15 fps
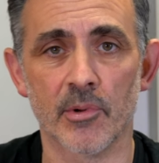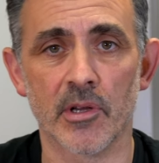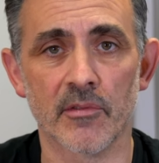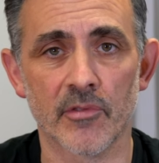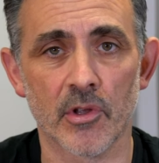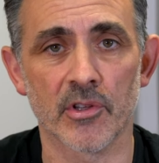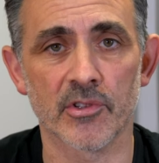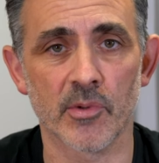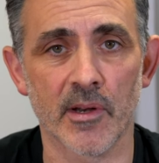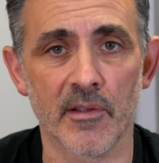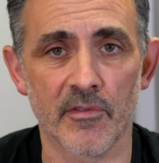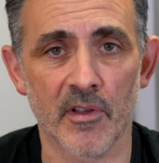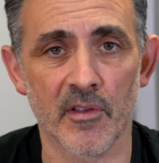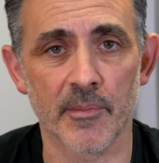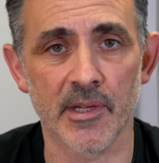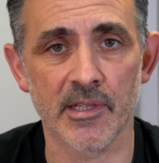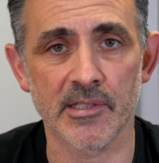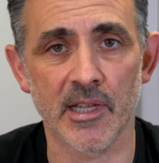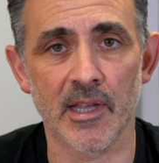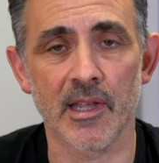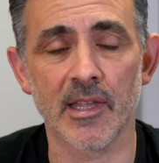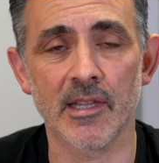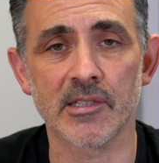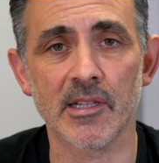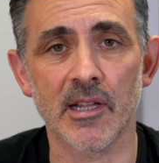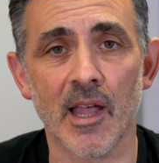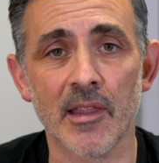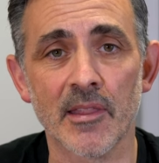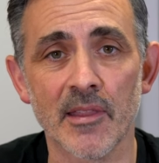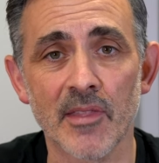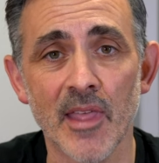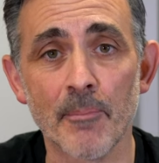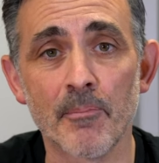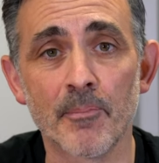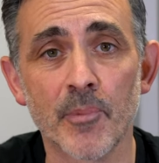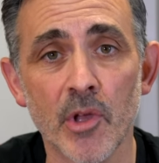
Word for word: and you've got 25 minutes there it's and they're